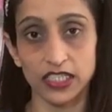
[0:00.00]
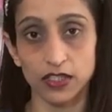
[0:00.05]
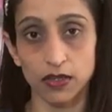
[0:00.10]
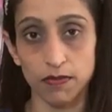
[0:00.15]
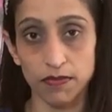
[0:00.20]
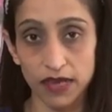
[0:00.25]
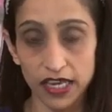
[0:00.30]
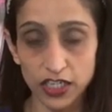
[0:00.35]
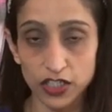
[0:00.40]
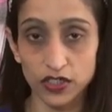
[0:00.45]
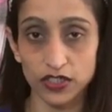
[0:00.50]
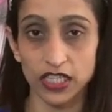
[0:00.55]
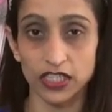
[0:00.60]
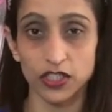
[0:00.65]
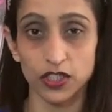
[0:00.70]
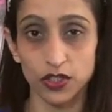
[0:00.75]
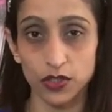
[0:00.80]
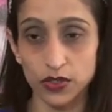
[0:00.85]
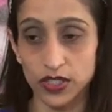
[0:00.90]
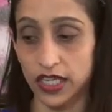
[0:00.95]
so make sure
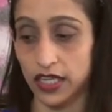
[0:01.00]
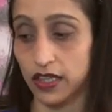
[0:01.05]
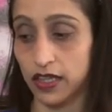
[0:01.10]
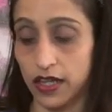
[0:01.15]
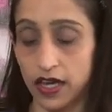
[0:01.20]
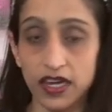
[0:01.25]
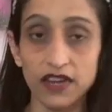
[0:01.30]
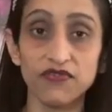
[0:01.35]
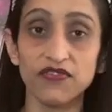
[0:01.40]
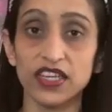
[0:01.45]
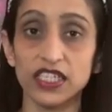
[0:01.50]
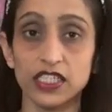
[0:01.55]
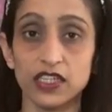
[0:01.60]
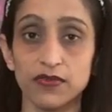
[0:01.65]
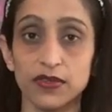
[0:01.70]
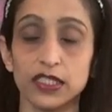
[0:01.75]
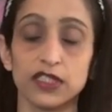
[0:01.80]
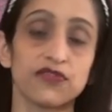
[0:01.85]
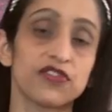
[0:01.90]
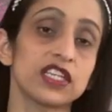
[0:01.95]
that you're using a lot of
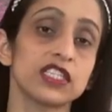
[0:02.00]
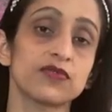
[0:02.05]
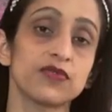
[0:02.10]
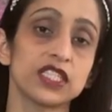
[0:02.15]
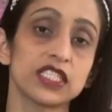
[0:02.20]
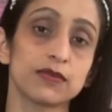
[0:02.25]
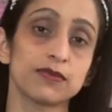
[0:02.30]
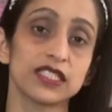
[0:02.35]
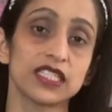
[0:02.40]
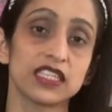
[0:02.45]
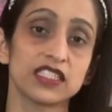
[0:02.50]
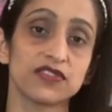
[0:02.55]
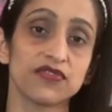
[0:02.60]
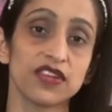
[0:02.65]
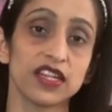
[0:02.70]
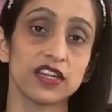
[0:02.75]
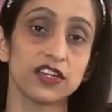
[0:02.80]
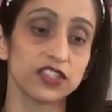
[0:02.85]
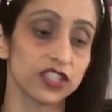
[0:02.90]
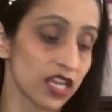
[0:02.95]
vegetables, fresh vegetables as
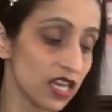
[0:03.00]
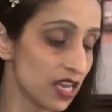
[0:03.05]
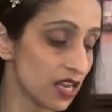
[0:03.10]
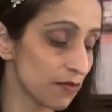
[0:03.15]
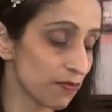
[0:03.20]
fillers,